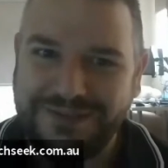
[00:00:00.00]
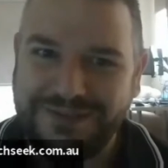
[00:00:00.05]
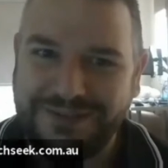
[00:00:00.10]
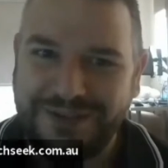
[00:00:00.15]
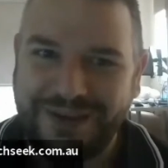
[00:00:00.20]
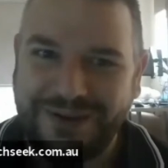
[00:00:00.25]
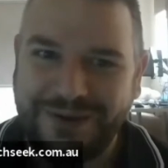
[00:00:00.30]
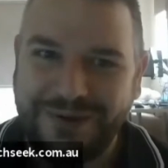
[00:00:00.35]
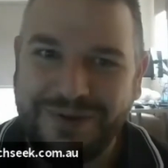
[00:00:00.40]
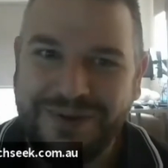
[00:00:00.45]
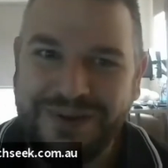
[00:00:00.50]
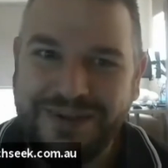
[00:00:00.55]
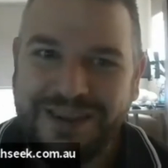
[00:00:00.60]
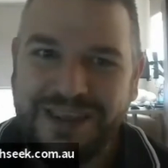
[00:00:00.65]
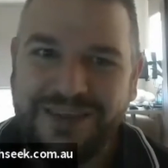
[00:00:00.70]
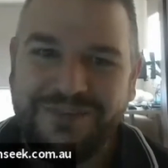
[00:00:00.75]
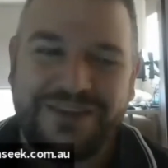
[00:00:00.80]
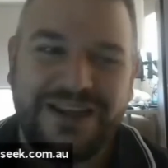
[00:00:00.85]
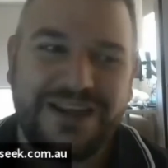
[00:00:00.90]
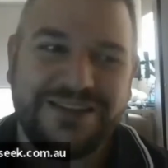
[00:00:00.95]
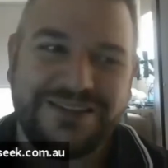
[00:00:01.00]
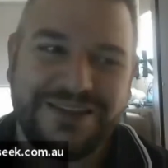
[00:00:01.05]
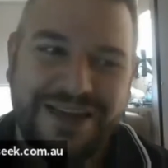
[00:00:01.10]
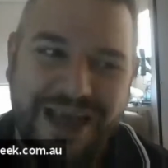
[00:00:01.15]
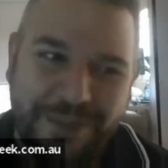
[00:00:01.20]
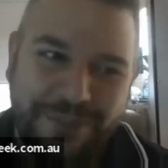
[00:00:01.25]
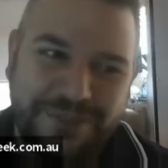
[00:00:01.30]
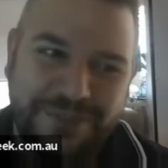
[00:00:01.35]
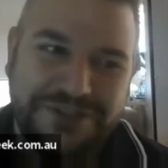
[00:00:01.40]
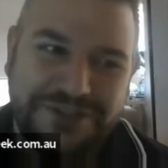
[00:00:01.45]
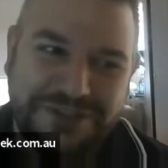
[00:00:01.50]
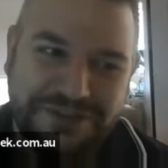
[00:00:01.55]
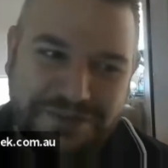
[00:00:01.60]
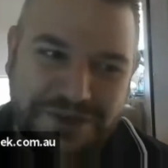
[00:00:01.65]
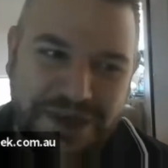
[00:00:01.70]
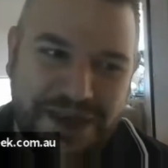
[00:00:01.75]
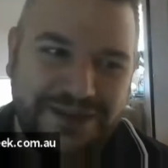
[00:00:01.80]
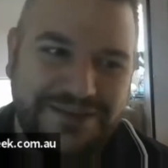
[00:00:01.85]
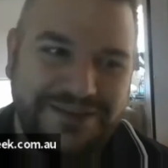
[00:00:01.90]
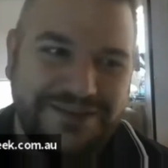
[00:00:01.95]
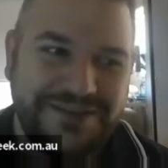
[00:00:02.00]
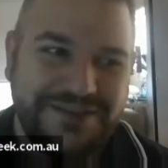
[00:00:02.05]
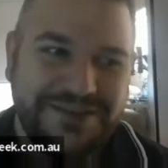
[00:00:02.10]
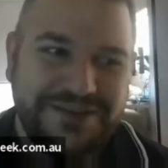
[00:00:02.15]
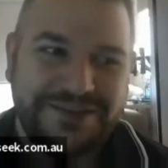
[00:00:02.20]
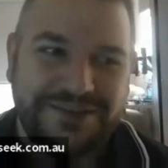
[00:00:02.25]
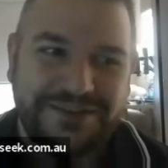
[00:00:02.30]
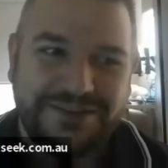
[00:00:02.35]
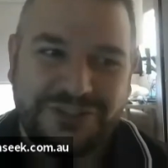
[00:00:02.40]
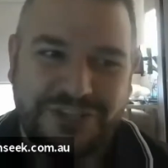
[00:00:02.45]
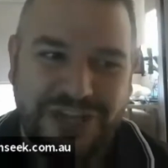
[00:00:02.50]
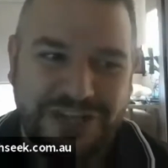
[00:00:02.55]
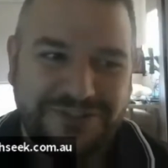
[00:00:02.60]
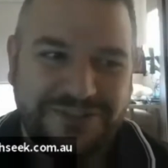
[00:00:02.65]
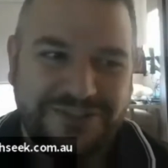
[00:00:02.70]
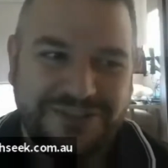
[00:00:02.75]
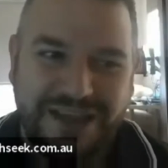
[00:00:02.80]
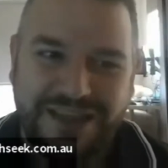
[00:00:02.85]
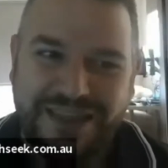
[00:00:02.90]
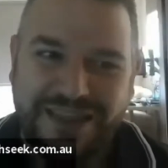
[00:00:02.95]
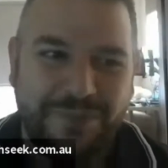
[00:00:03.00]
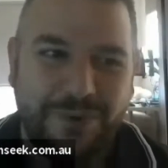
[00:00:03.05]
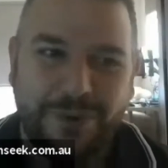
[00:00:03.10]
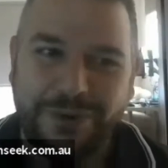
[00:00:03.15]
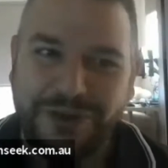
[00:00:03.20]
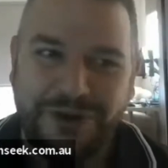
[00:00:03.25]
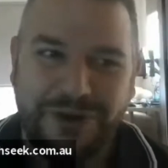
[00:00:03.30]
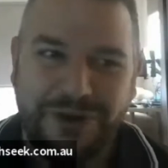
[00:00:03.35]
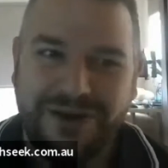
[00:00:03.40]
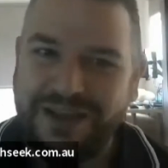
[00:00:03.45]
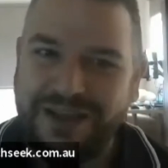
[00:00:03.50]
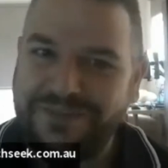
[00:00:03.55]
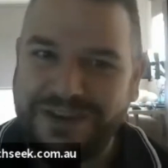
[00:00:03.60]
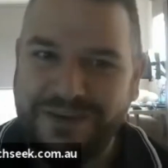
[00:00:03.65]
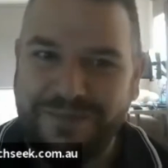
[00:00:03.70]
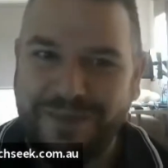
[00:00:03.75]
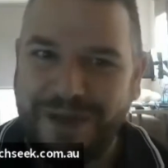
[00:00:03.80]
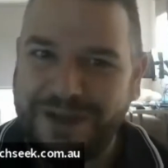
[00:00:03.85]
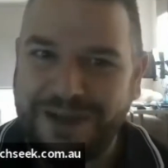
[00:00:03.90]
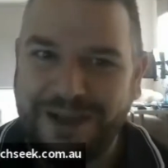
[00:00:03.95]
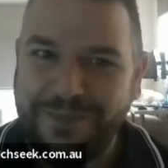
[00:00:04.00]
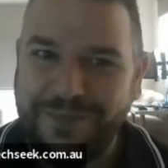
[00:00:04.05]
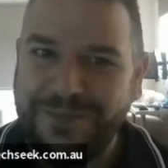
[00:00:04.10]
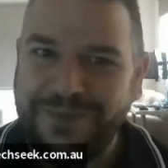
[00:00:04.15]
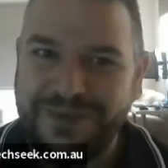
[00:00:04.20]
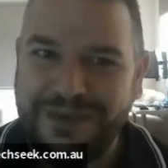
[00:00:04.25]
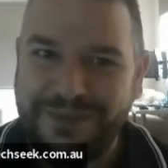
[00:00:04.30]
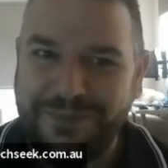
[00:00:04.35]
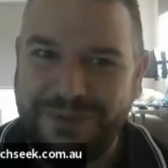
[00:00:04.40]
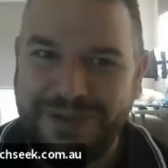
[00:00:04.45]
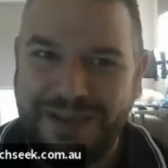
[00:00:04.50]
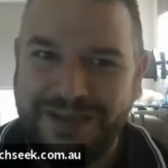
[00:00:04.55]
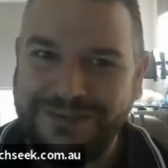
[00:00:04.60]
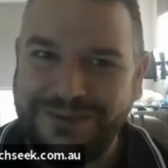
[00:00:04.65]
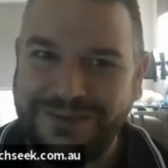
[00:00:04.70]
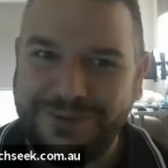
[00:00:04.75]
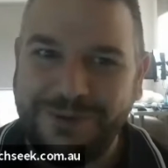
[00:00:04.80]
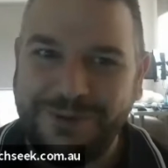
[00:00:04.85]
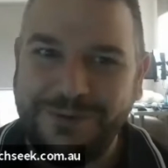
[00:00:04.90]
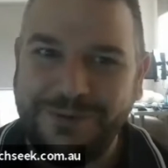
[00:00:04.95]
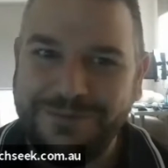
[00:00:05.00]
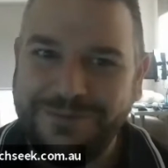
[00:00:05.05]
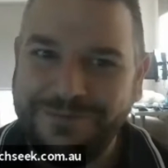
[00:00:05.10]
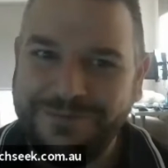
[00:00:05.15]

So if it hasn't happened to them yet, chances are they probably don't have any backup in place at all.